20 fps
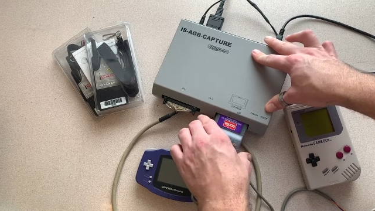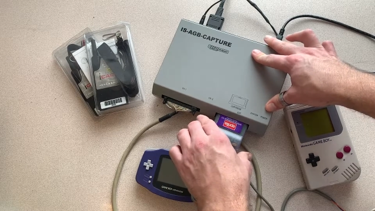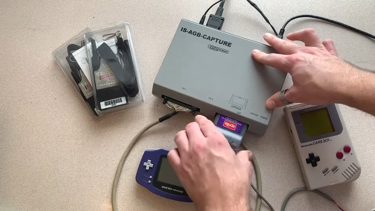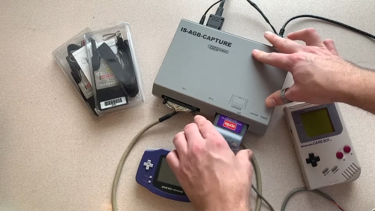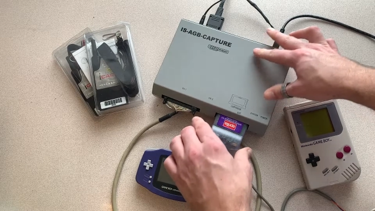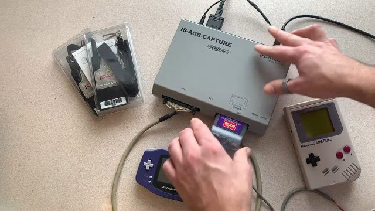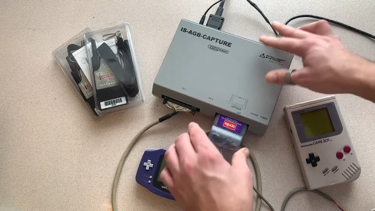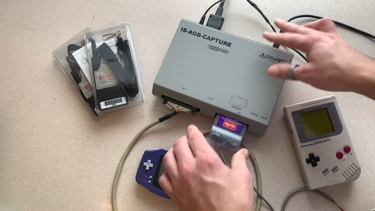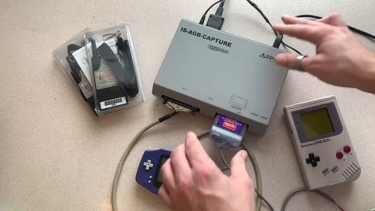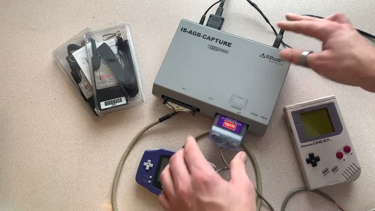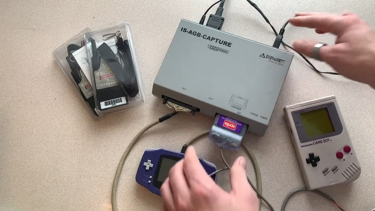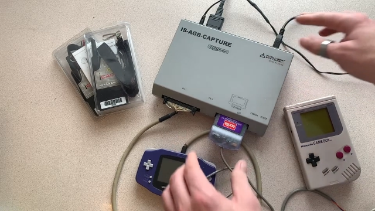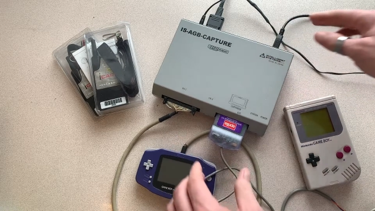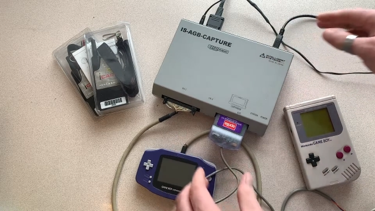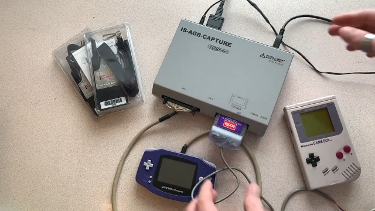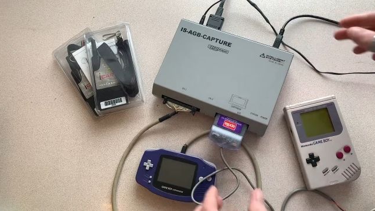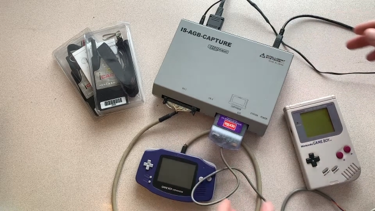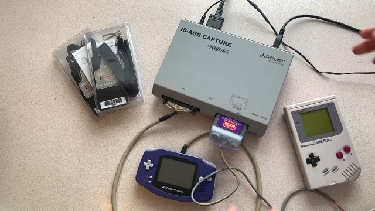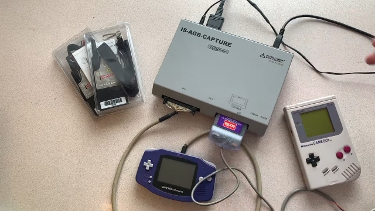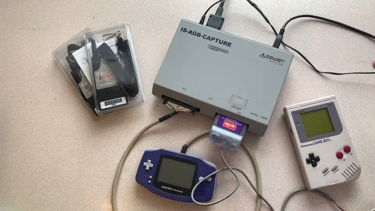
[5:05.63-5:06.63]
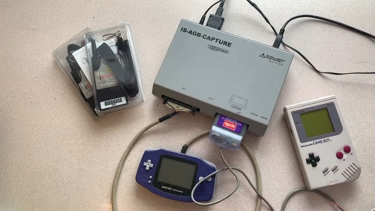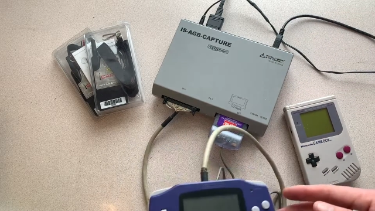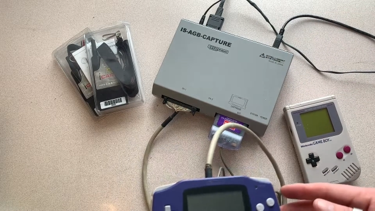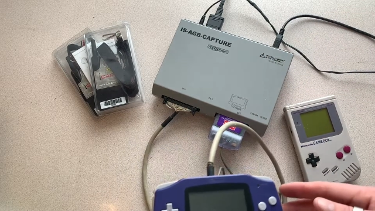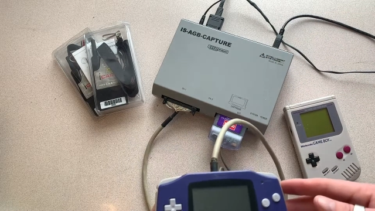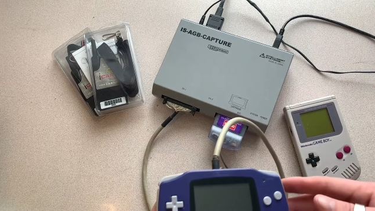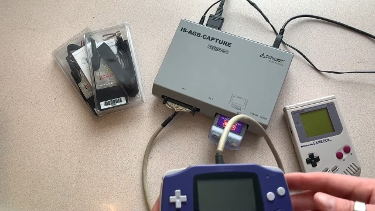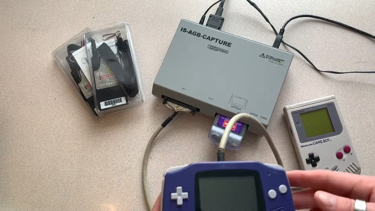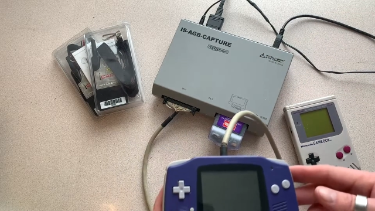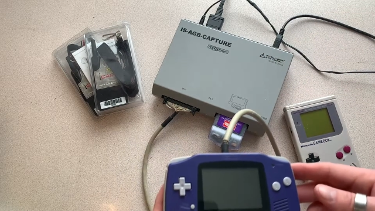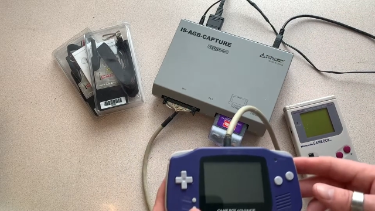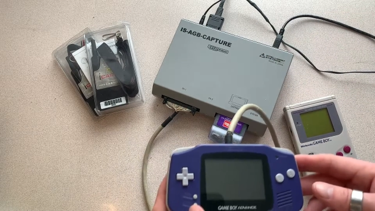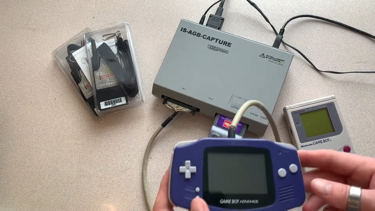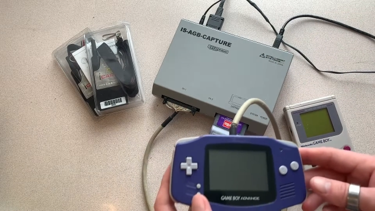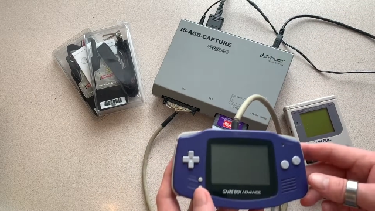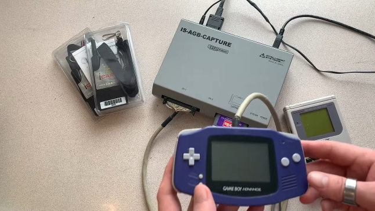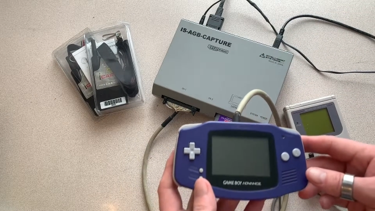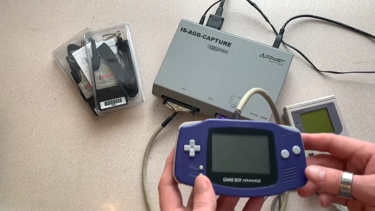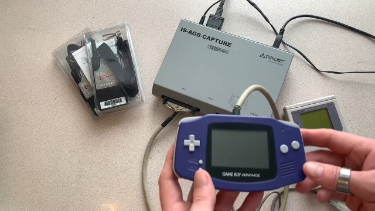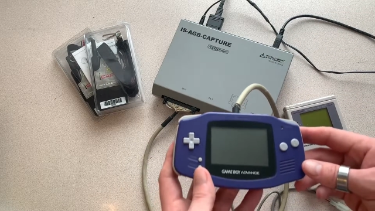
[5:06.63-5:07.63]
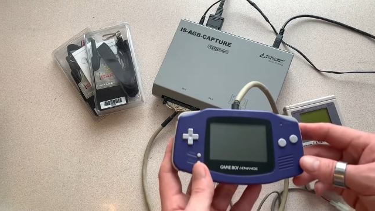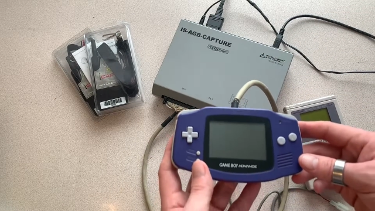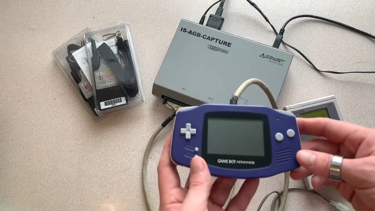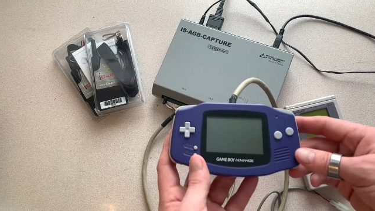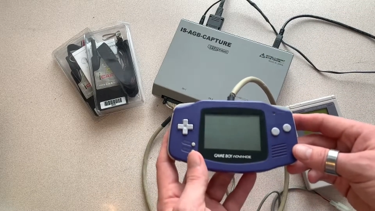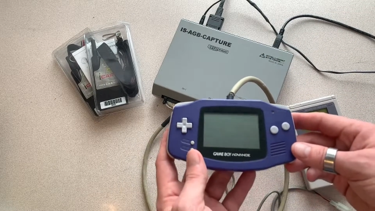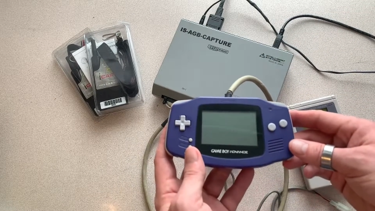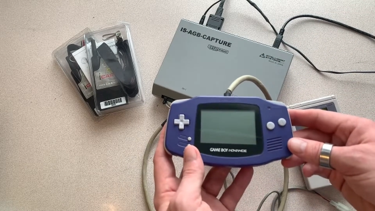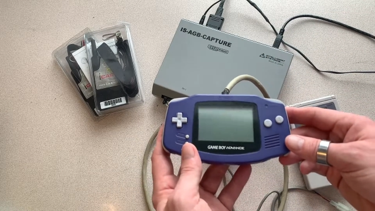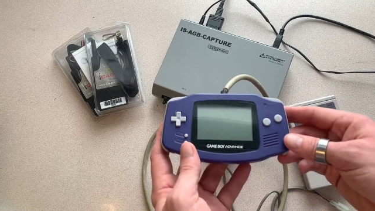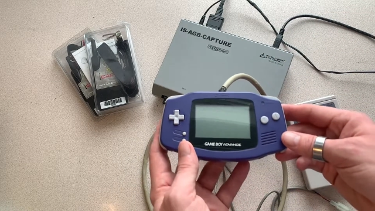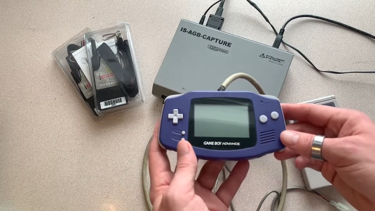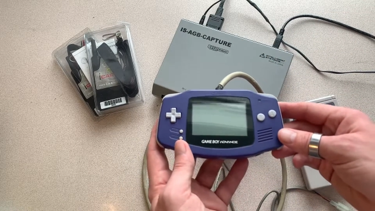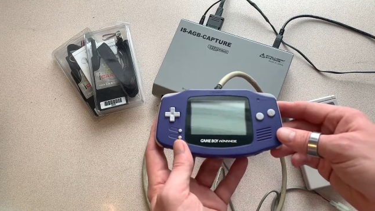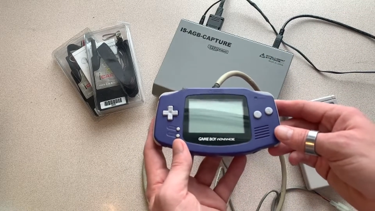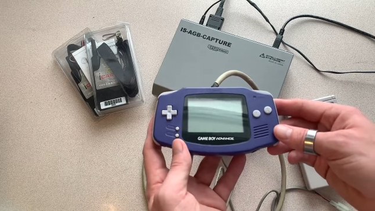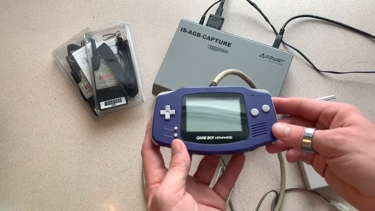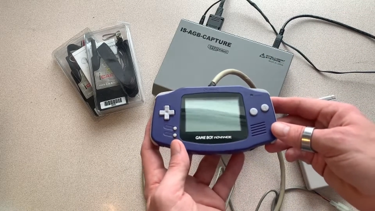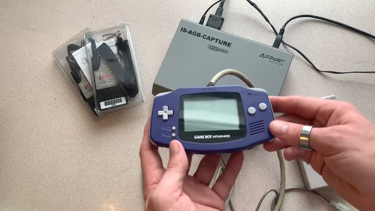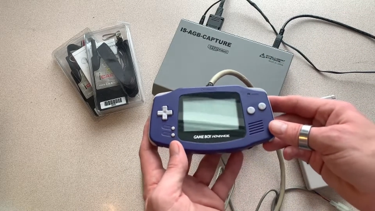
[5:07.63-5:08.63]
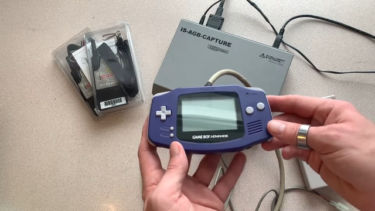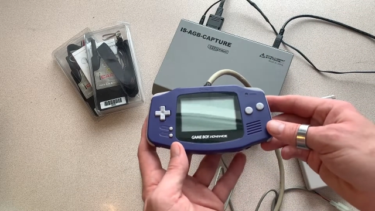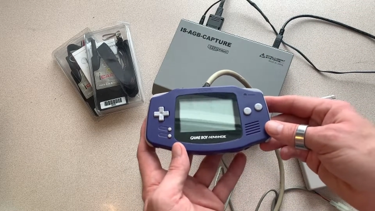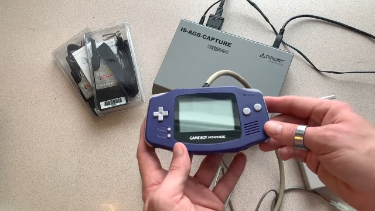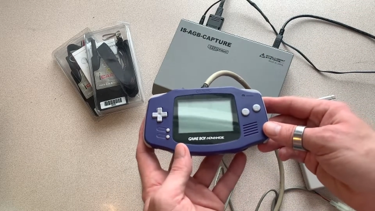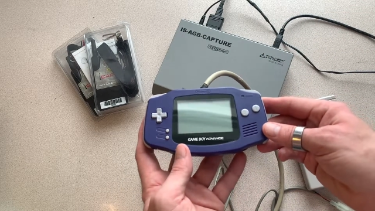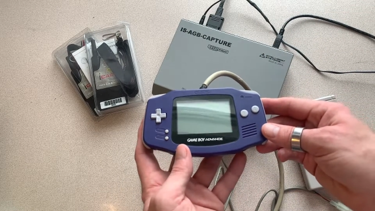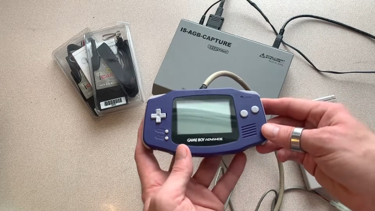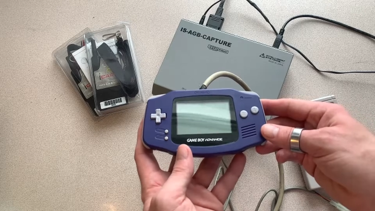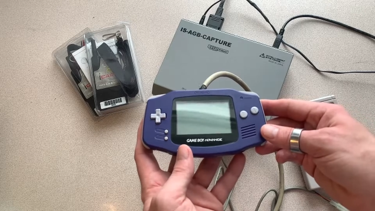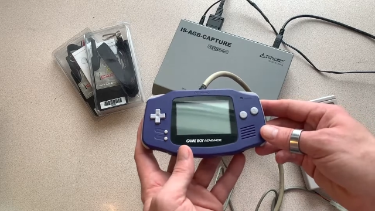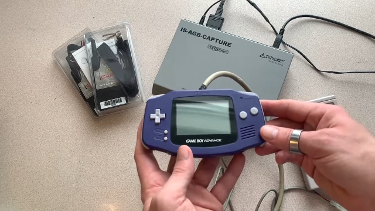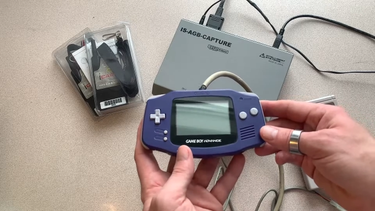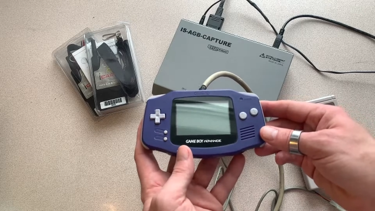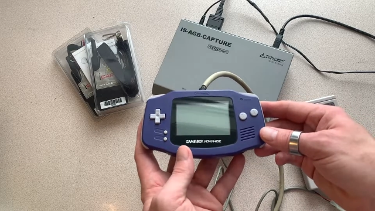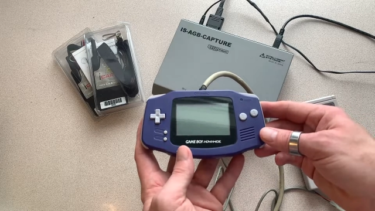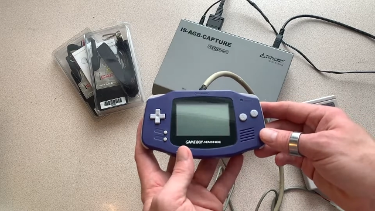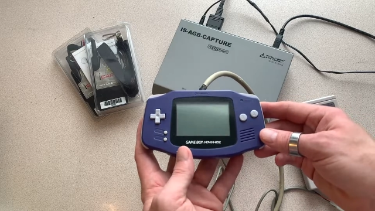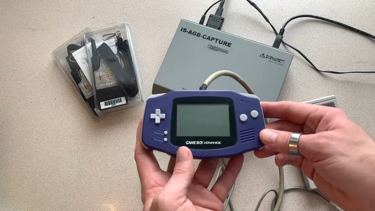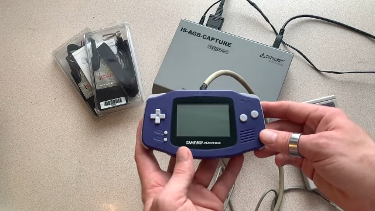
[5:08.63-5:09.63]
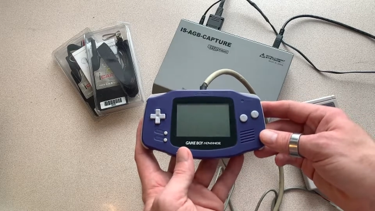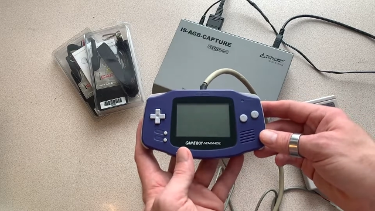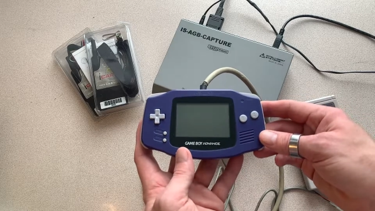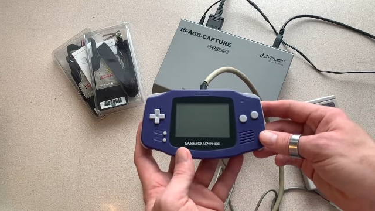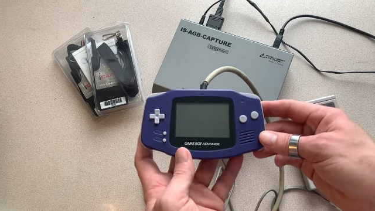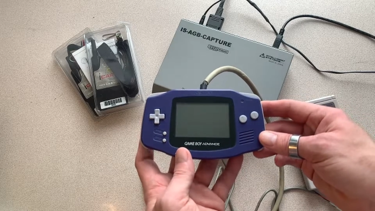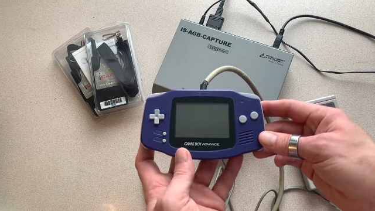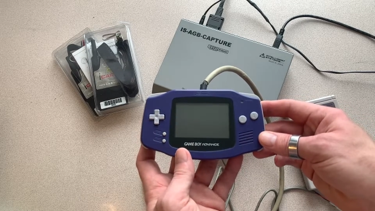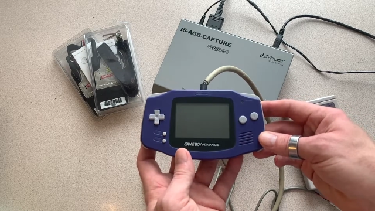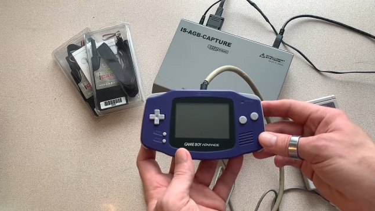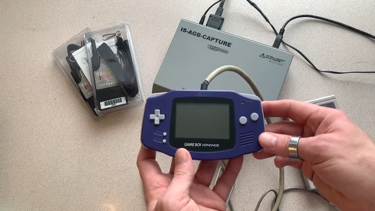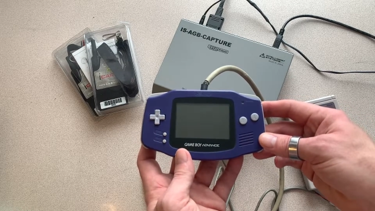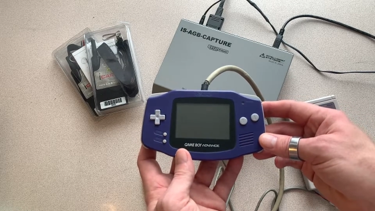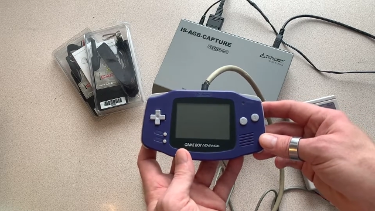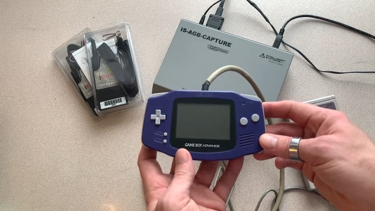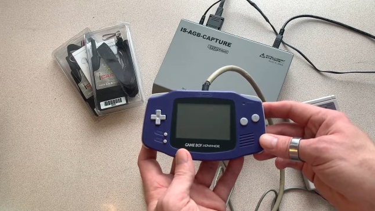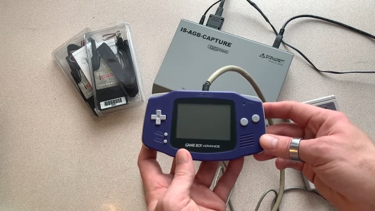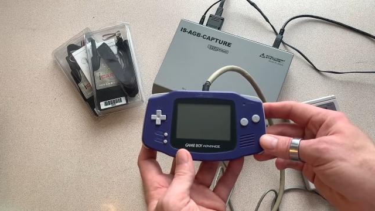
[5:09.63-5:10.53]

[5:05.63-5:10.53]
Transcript: [unreadable: no face in view]